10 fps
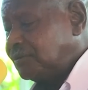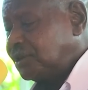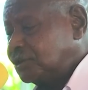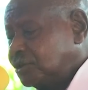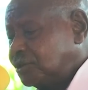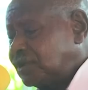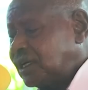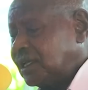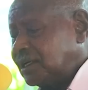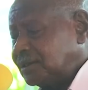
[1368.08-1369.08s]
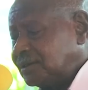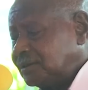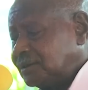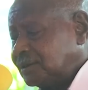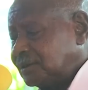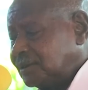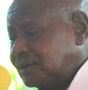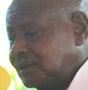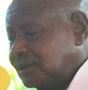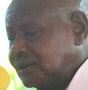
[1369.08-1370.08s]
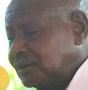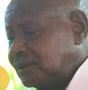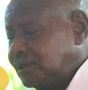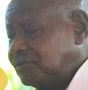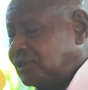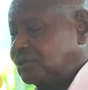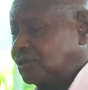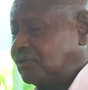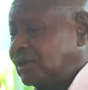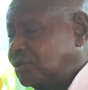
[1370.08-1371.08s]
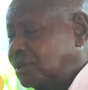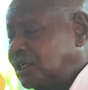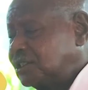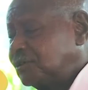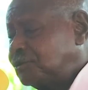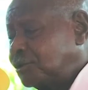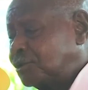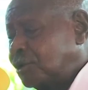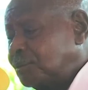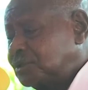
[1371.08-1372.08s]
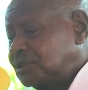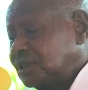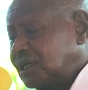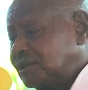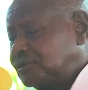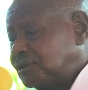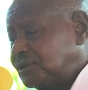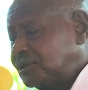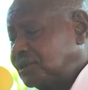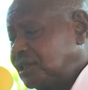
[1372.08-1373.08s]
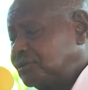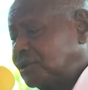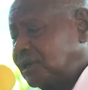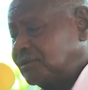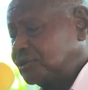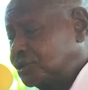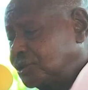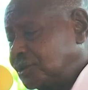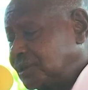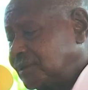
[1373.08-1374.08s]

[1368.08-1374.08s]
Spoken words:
invention of iron, the invention of agriculture for crops and then for livestock,